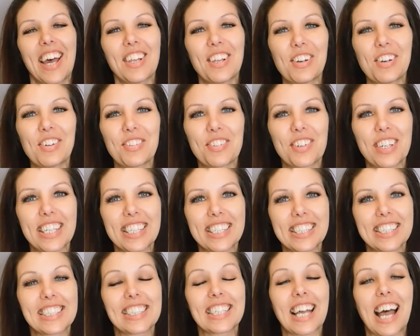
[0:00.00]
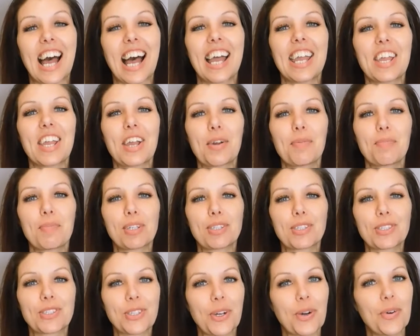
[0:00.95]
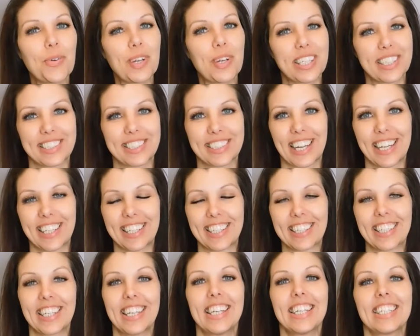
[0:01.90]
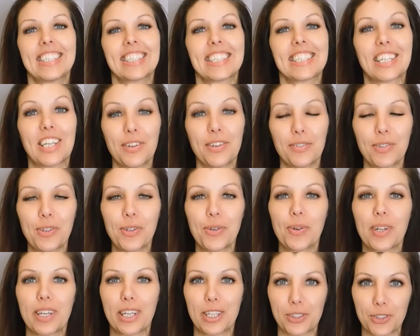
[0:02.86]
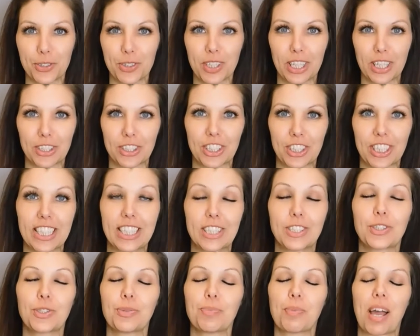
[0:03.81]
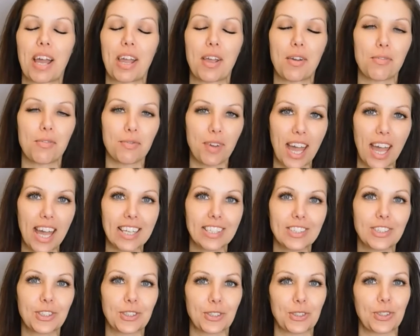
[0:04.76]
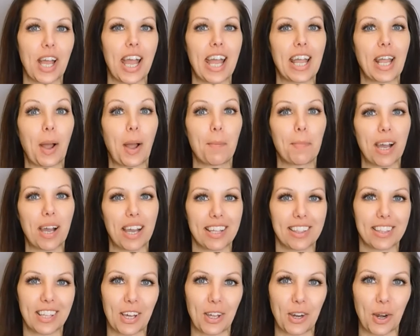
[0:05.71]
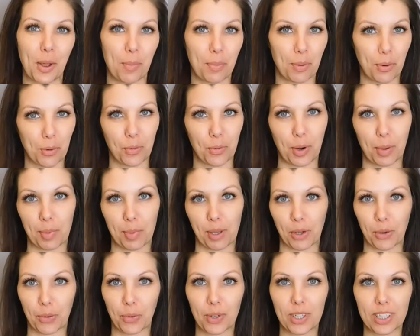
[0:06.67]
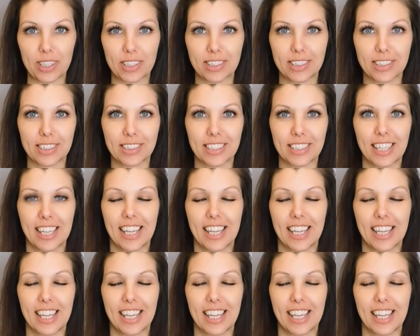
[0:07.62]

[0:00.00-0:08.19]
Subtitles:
Hello friends, I am so excited to give you an introduction into my Fast Track Python programming course.